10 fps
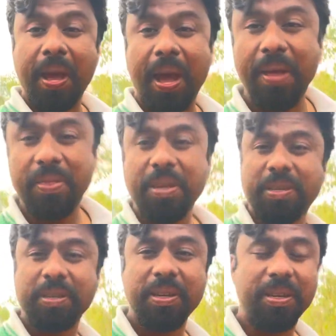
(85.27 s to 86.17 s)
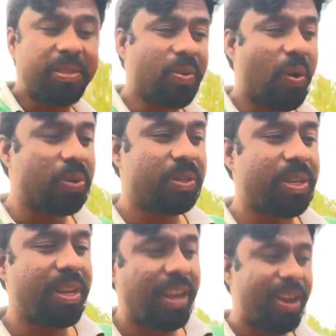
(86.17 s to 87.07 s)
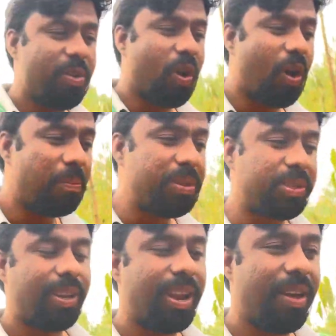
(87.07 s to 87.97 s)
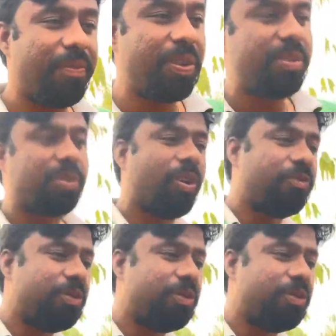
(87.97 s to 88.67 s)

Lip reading: And this is causing enormous levels of